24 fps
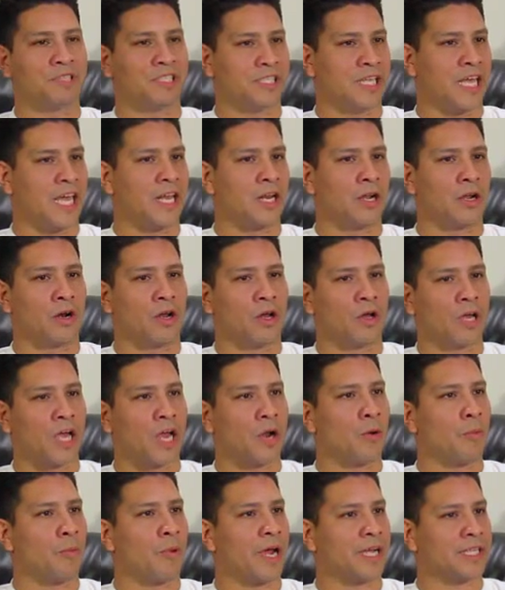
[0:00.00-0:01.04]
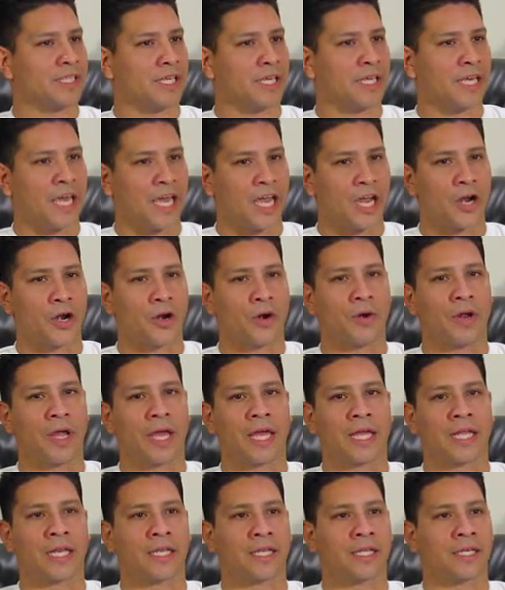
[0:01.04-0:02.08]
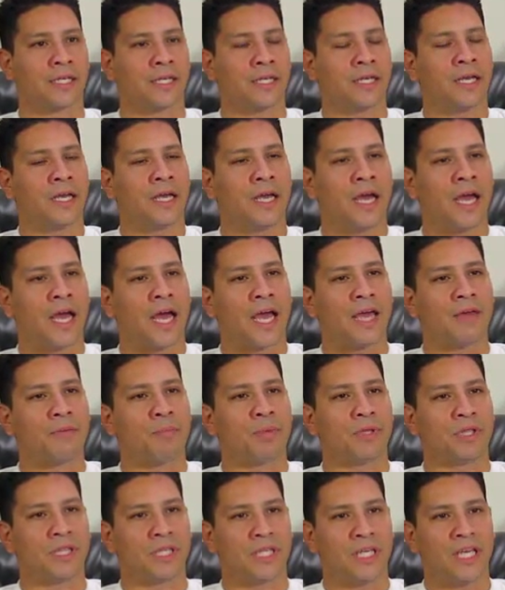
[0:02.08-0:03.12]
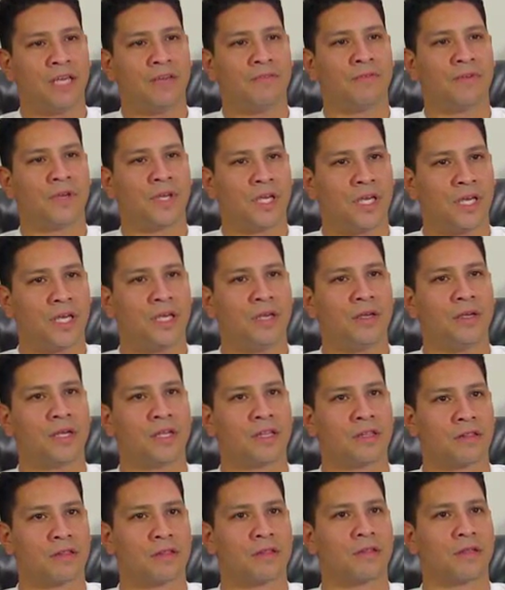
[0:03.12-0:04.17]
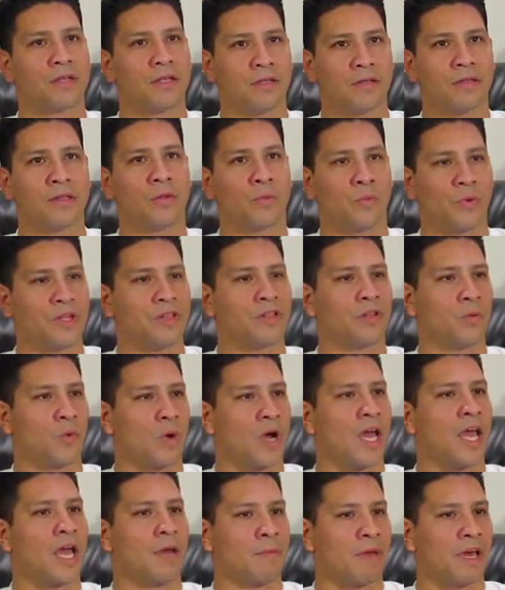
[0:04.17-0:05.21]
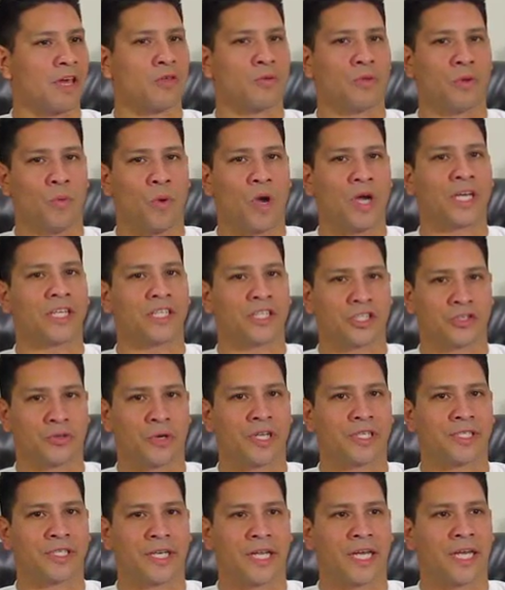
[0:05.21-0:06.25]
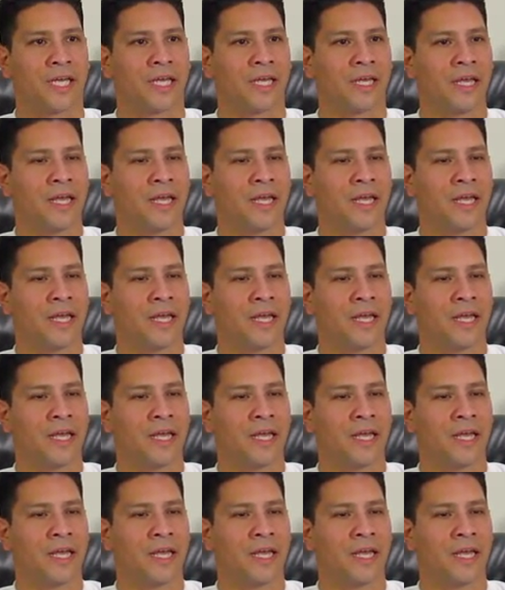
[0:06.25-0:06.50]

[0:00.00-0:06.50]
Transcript: to date on all chiropractic care, and I believe he is the reason why I'm actually walking straight today.